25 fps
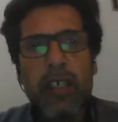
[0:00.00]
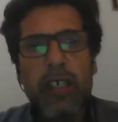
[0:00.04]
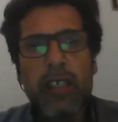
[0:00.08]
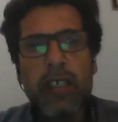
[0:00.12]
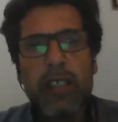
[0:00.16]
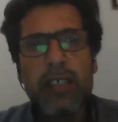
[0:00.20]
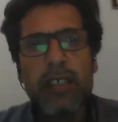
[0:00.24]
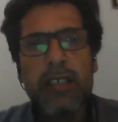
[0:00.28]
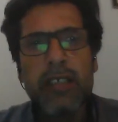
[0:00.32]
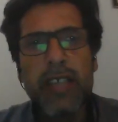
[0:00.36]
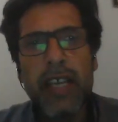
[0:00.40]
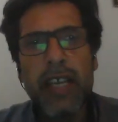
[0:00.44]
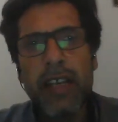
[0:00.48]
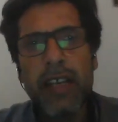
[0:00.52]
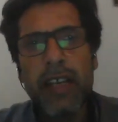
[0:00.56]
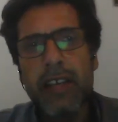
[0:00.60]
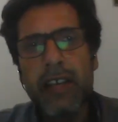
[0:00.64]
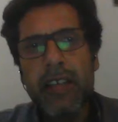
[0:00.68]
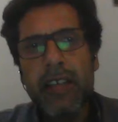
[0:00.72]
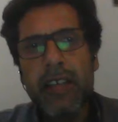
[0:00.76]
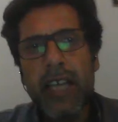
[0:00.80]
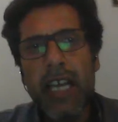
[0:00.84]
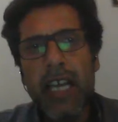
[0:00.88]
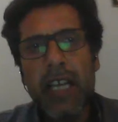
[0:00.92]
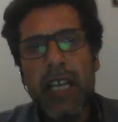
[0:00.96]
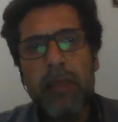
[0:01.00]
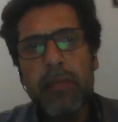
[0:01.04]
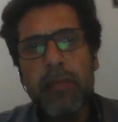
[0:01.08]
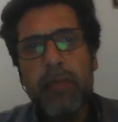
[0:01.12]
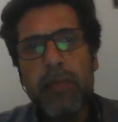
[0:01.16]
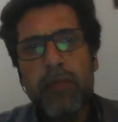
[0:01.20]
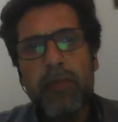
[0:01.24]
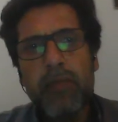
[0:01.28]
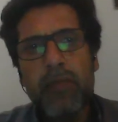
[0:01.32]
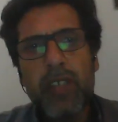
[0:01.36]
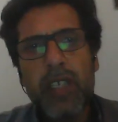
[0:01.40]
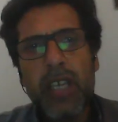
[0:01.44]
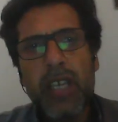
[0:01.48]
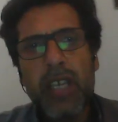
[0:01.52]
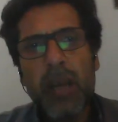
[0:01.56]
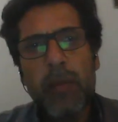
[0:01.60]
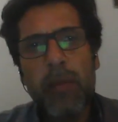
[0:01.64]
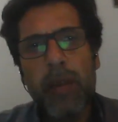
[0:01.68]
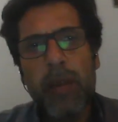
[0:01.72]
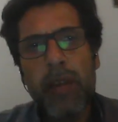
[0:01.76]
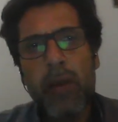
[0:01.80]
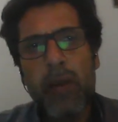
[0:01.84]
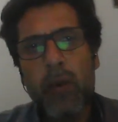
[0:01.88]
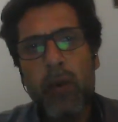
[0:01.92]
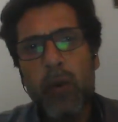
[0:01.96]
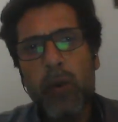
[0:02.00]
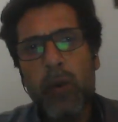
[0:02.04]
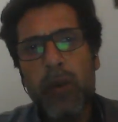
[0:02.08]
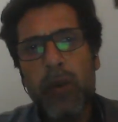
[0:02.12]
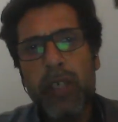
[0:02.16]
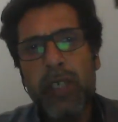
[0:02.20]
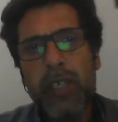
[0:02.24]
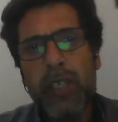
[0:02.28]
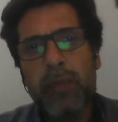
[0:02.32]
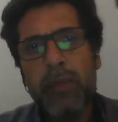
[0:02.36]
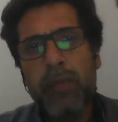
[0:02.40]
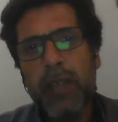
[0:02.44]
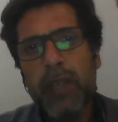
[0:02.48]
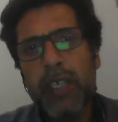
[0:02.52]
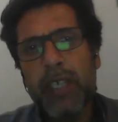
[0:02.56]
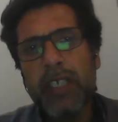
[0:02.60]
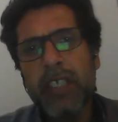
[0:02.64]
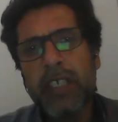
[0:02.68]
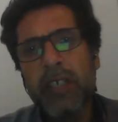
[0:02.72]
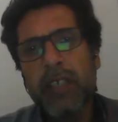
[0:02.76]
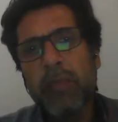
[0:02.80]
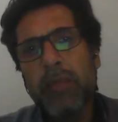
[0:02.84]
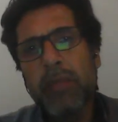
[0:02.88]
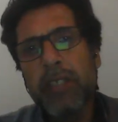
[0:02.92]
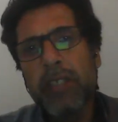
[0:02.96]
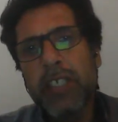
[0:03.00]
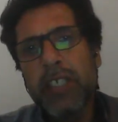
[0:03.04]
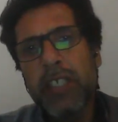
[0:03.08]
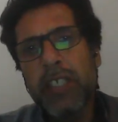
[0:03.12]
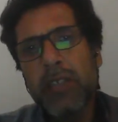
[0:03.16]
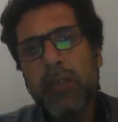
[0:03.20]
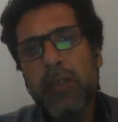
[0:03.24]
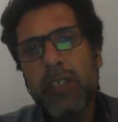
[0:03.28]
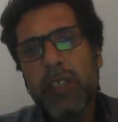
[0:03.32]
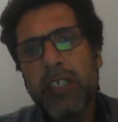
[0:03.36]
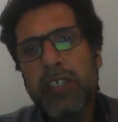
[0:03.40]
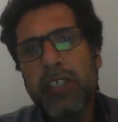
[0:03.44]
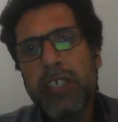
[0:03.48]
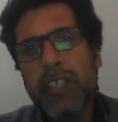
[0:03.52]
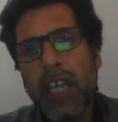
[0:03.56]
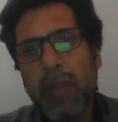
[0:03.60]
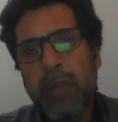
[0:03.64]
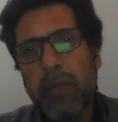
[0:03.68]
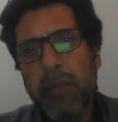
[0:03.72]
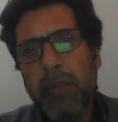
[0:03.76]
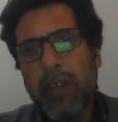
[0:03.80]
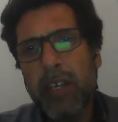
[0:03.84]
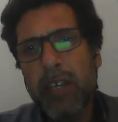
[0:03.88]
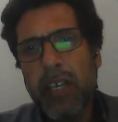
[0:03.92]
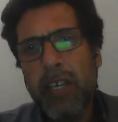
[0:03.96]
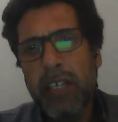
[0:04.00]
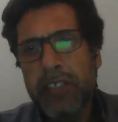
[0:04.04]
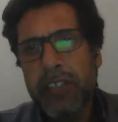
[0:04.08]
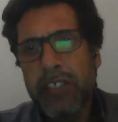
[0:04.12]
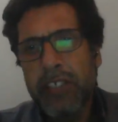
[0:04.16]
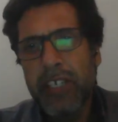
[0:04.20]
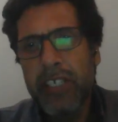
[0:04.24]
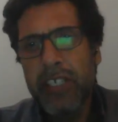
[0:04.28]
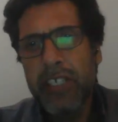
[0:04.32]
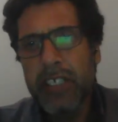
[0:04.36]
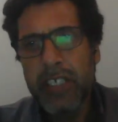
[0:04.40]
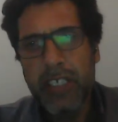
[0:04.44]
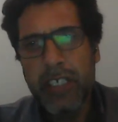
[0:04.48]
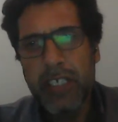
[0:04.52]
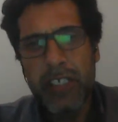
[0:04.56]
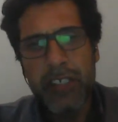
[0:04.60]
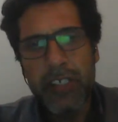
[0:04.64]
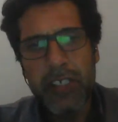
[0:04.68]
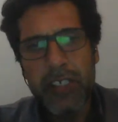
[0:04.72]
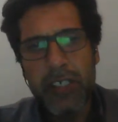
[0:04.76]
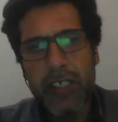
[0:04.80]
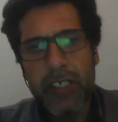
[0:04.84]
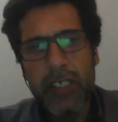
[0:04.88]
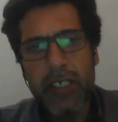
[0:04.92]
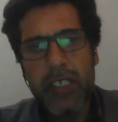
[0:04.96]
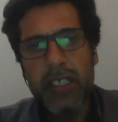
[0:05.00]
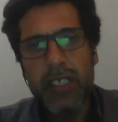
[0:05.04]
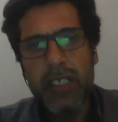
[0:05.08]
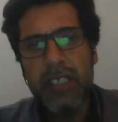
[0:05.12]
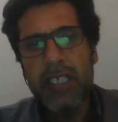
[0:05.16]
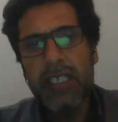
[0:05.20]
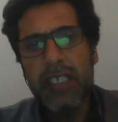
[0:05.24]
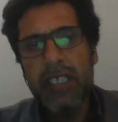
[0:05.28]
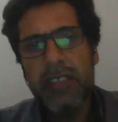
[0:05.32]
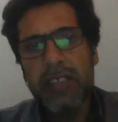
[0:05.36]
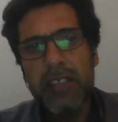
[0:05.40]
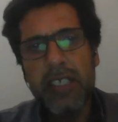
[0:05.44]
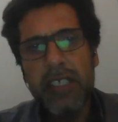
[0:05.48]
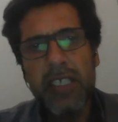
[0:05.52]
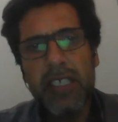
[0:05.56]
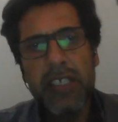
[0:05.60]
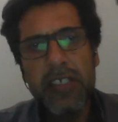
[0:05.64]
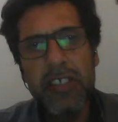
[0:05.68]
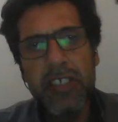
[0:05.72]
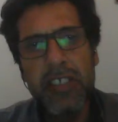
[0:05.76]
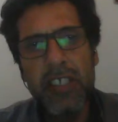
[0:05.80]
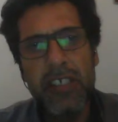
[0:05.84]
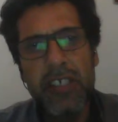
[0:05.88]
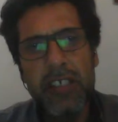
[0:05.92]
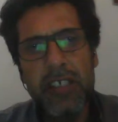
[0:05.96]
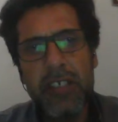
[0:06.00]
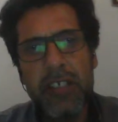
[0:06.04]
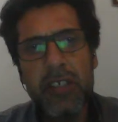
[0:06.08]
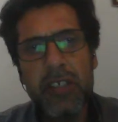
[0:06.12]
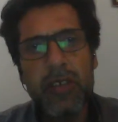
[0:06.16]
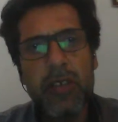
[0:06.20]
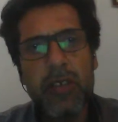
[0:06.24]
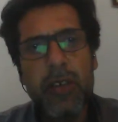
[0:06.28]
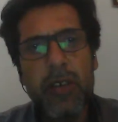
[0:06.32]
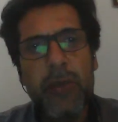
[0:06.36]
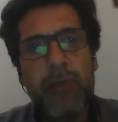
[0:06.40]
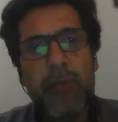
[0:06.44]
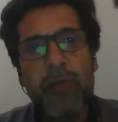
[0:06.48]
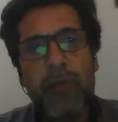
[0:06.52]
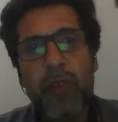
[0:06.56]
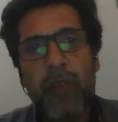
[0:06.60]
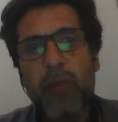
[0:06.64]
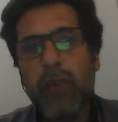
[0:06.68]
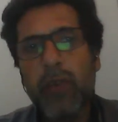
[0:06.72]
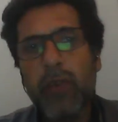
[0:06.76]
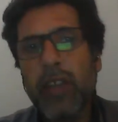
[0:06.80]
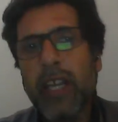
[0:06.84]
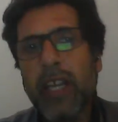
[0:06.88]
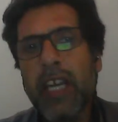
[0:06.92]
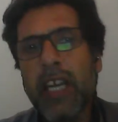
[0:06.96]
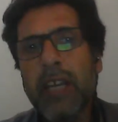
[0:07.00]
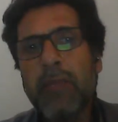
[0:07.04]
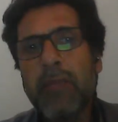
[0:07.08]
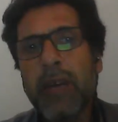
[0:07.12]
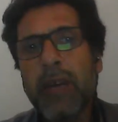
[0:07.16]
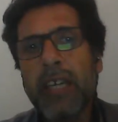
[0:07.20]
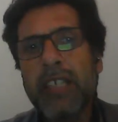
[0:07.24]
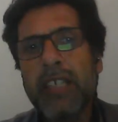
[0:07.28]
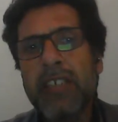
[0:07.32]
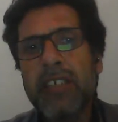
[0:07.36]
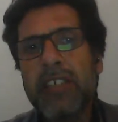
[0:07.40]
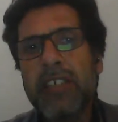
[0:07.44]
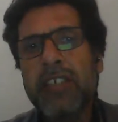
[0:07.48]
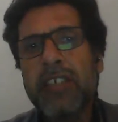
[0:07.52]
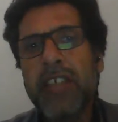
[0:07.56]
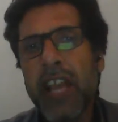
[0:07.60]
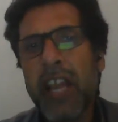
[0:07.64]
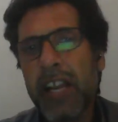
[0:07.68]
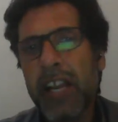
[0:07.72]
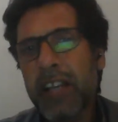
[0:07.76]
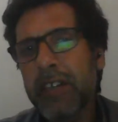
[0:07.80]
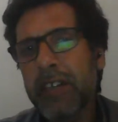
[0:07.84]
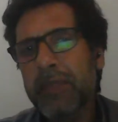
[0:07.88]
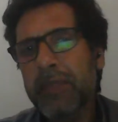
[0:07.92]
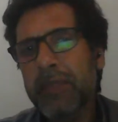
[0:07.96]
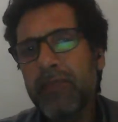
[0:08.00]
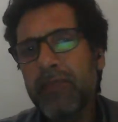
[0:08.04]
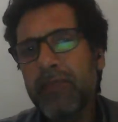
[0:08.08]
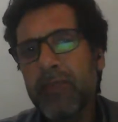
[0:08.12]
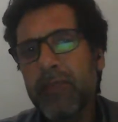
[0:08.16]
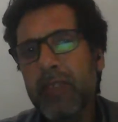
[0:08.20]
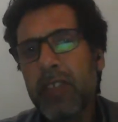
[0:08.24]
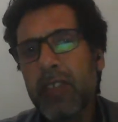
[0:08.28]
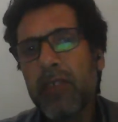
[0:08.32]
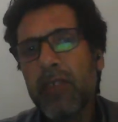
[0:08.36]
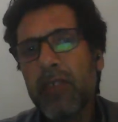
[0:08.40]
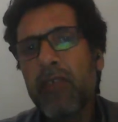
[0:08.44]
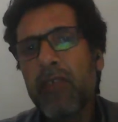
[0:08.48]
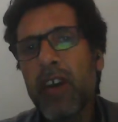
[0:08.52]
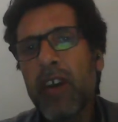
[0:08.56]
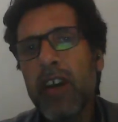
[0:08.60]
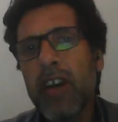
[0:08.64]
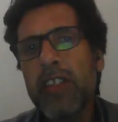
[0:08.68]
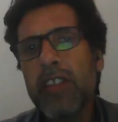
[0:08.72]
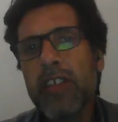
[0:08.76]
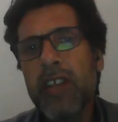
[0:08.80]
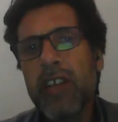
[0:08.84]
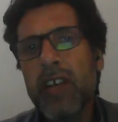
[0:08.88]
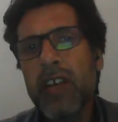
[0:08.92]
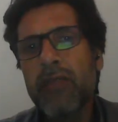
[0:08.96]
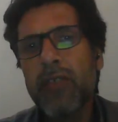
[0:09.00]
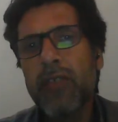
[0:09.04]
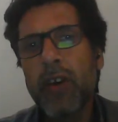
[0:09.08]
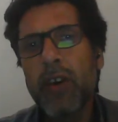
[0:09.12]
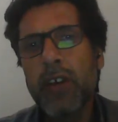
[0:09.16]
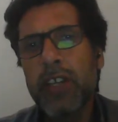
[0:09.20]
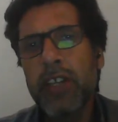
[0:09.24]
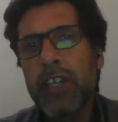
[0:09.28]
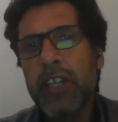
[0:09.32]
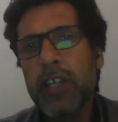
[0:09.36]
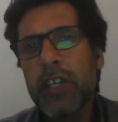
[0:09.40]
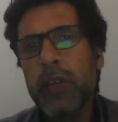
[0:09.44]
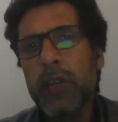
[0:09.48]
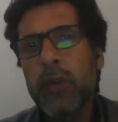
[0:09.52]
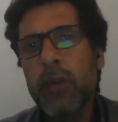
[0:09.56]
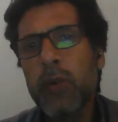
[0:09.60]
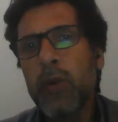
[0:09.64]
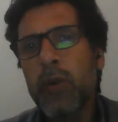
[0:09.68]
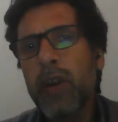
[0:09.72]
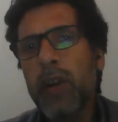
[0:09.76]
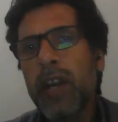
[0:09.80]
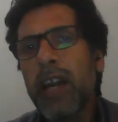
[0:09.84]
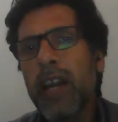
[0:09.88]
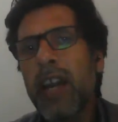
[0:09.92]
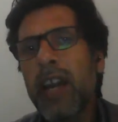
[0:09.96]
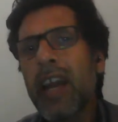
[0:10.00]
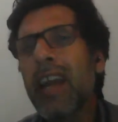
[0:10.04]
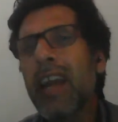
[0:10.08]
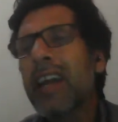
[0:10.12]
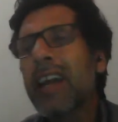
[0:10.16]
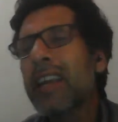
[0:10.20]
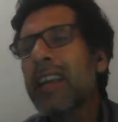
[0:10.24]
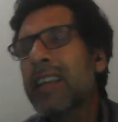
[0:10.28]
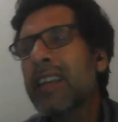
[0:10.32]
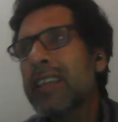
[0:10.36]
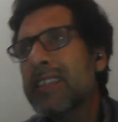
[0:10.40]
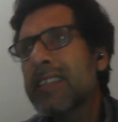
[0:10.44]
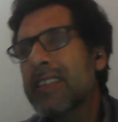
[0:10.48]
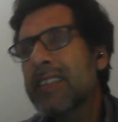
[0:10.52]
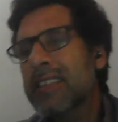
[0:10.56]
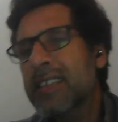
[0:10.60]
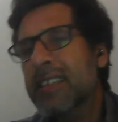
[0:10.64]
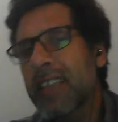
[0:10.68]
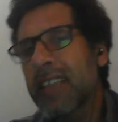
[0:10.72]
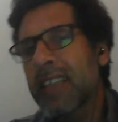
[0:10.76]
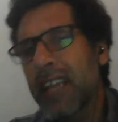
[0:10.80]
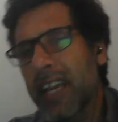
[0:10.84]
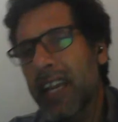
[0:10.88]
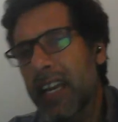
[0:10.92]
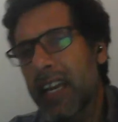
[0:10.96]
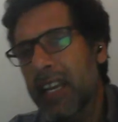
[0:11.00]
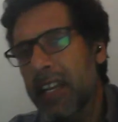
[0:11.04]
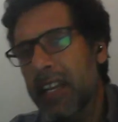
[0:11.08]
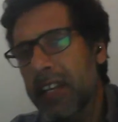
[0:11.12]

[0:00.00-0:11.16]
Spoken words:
The second tribe, Kameno, remained committed to the tribal culture and tradition. These traditionalists were led by Chek, father of our hero, and his clan.